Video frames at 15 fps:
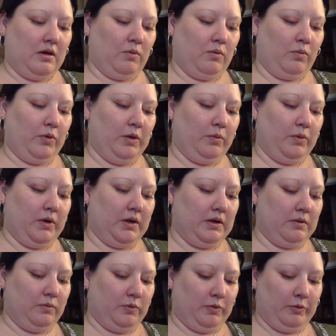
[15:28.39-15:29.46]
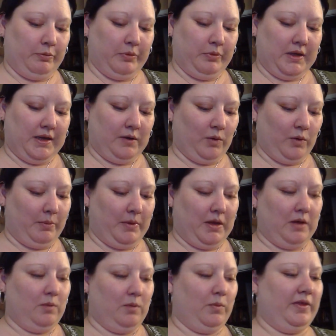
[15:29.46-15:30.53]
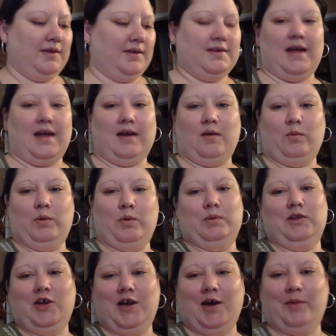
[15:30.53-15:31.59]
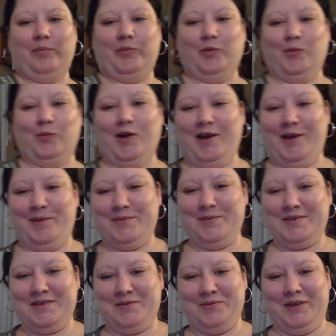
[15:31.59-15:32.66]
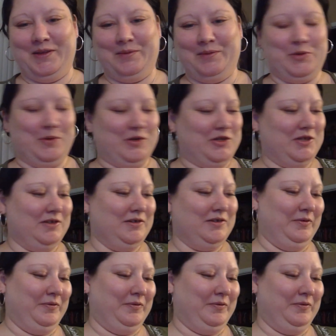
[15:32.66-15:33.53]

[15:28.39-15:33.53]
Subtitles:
We would, when we played Rummy with this deck, we would look up the rhymes and read them to each other.